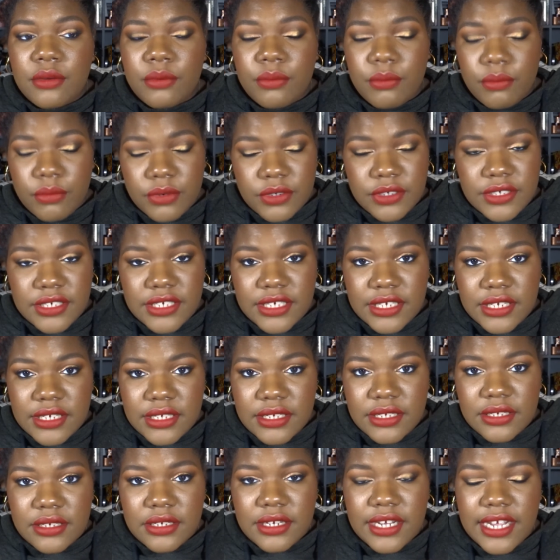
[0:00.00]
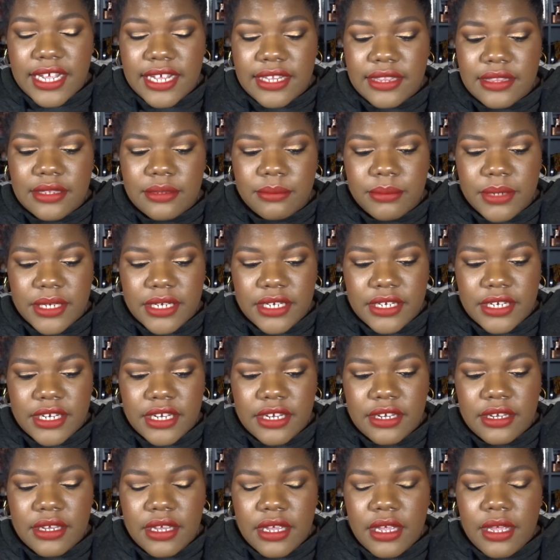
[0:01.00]
wanted at the
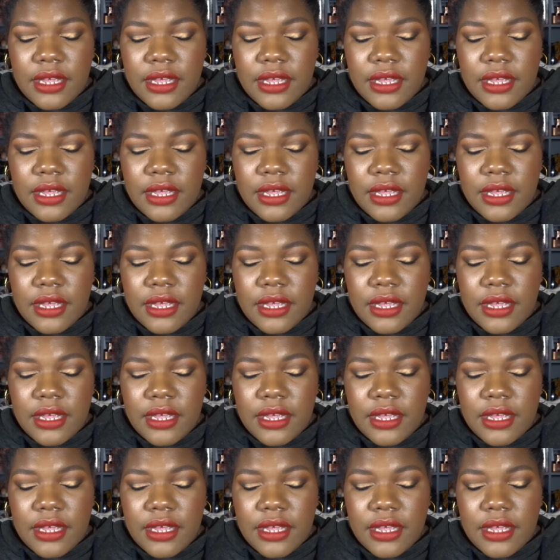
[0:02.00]
beginning,